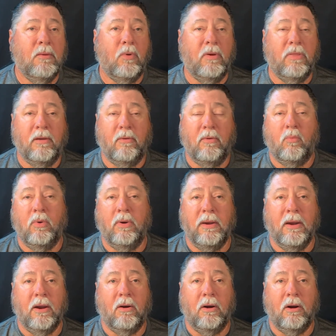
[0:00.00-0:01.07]
whether
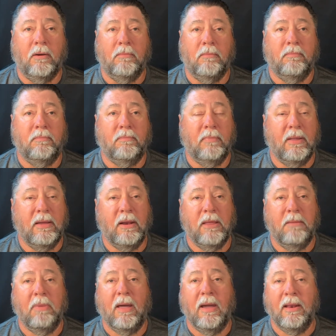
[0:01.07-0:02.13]
we are
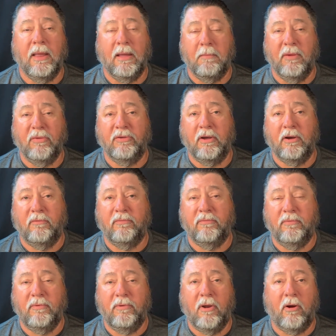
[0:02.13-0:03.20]
legally blind like myself,
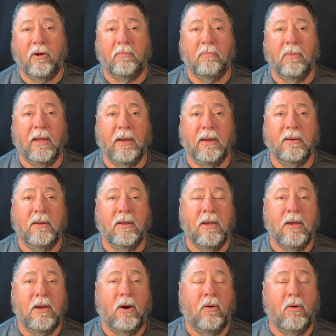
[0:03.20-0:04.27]
dark blind,
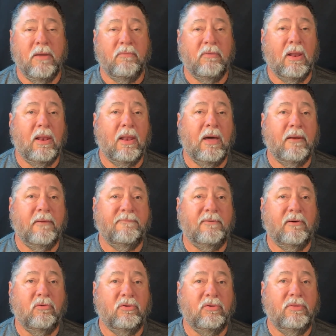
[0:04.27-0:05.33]
or even a lot of
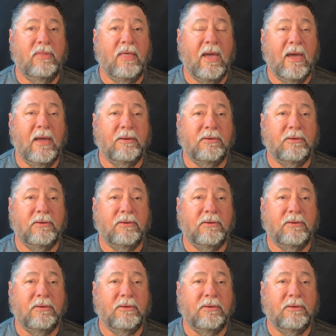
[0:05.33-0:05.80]
folks that